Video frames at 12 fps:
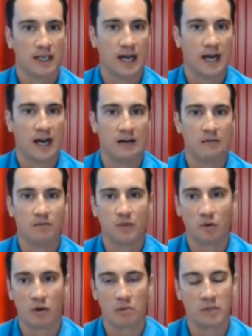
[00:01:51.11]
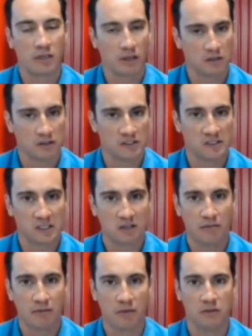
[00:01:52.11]
Do you want to be close to
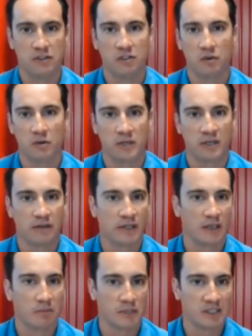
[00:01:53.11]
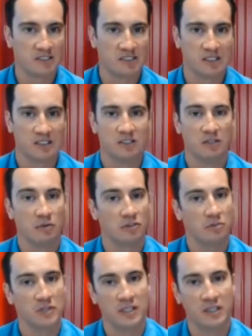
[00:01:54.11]
ski fields? Do you want to be living in a big city? Do you
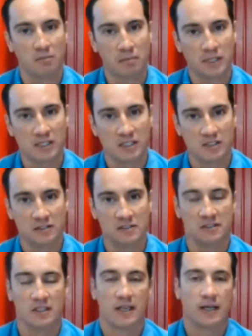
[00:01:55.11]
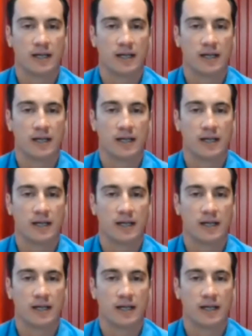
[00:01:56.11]
want to be near beaches?